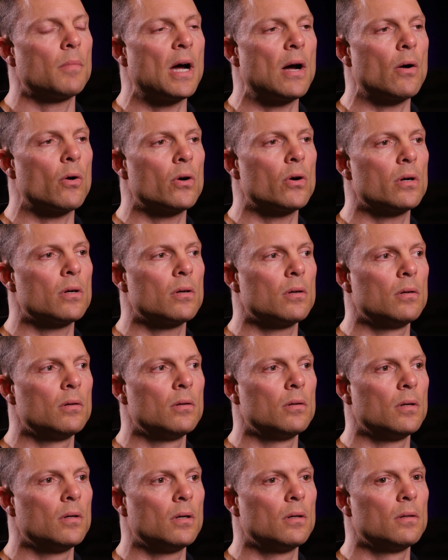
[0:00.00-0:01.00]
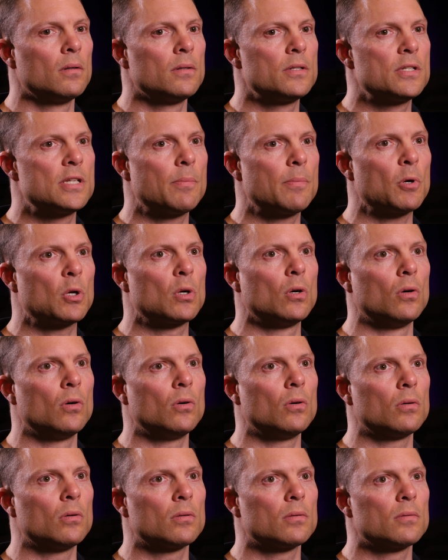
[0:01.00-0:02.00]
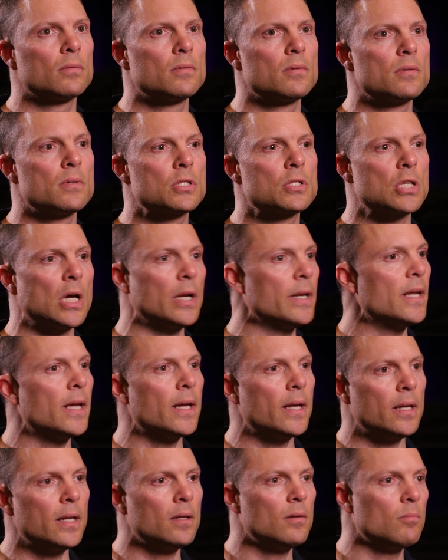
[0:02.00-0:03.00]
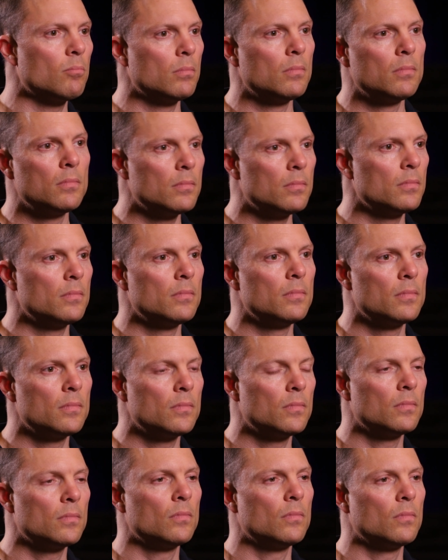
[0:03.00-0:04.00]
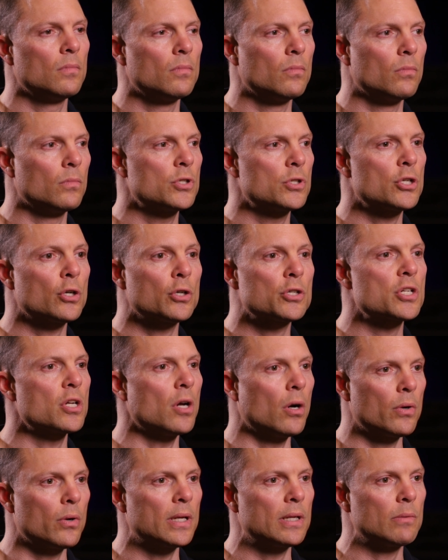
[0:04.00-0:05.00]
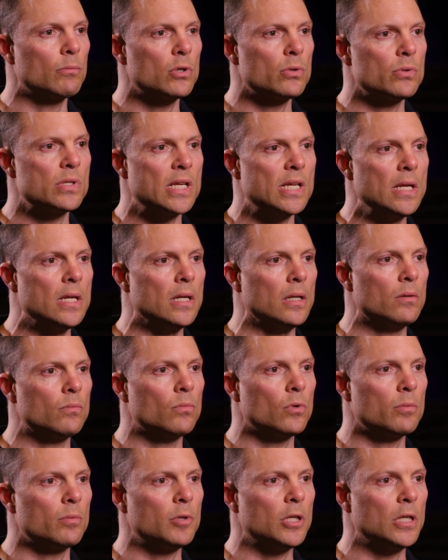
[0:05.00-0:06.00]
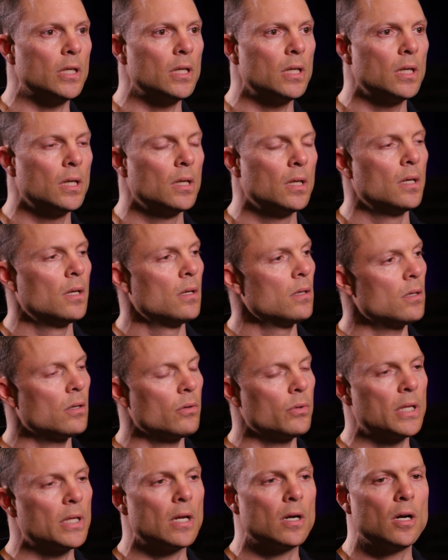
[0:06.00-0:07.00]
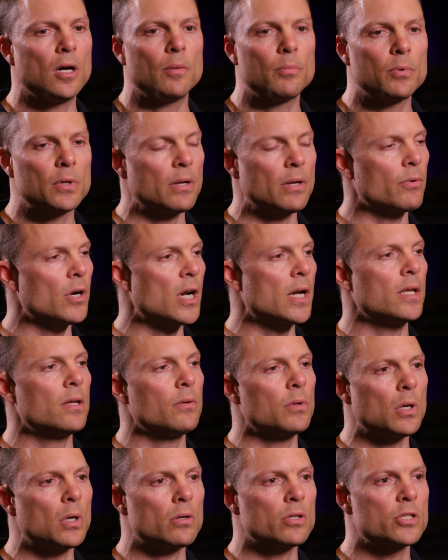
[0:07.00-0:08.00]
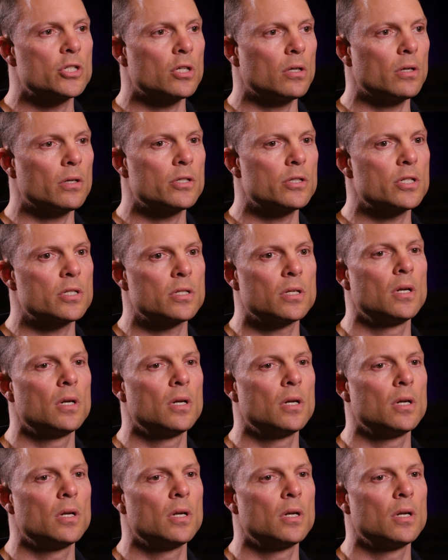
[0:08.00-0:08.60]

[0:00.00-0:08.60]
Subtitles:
Our typical Sunday church-going routine would be, you know, we get up, we get ready, we go to church,